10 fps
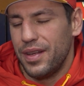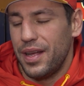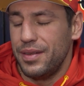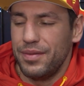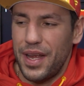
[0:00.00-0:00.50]

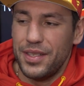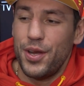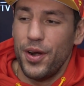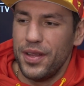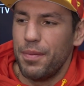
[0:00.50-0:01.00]
and and
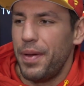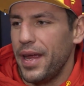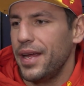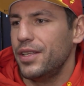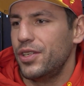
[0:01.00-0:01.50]
turning the
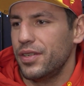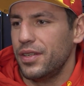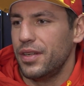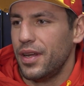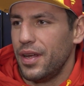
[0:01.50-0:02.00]
page
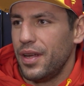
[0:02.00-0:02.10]
and